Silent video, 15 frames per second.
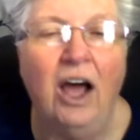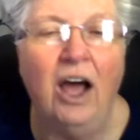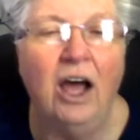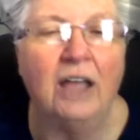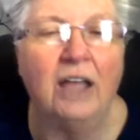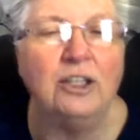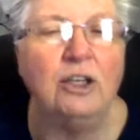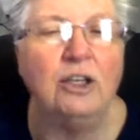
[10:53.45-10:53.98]

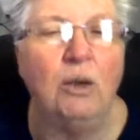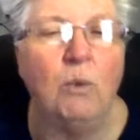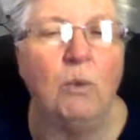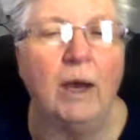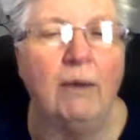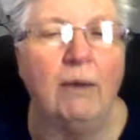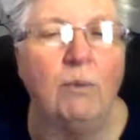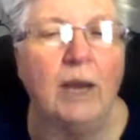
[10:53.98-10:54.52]
You know
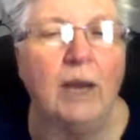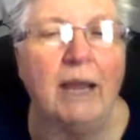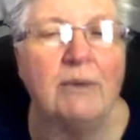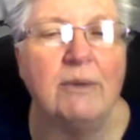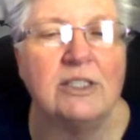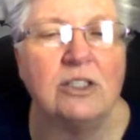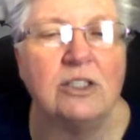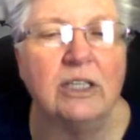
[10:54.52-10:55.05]
what? While I was
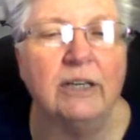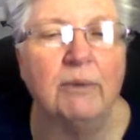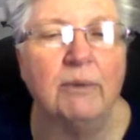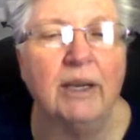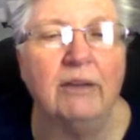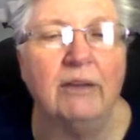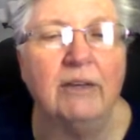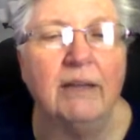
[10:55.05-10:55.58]
looking
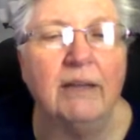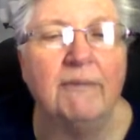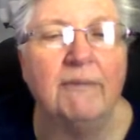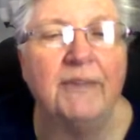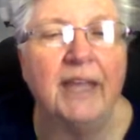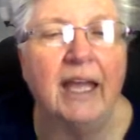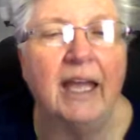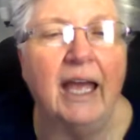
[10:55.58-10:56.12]
around,
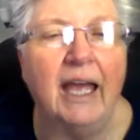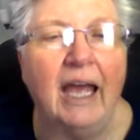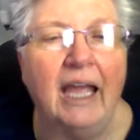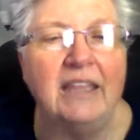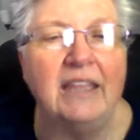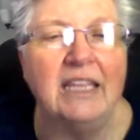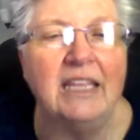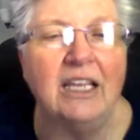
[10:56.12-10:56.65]
I
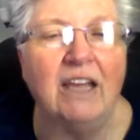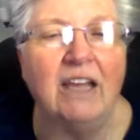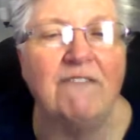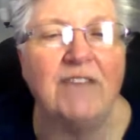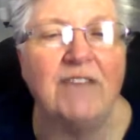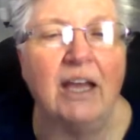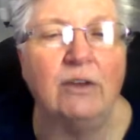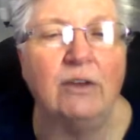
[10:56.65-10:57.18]
think I
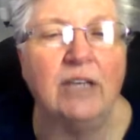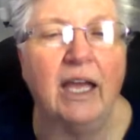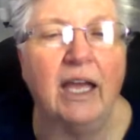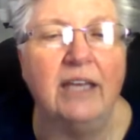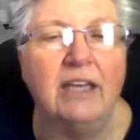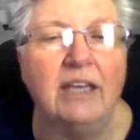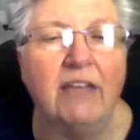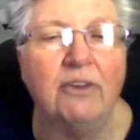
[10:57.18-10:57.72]
found
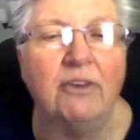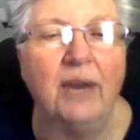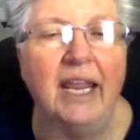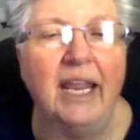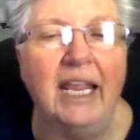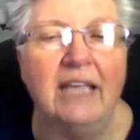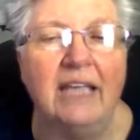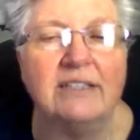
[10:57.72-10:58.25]
another
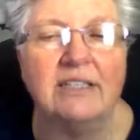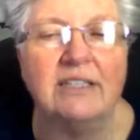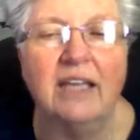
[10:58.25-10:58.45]
ant.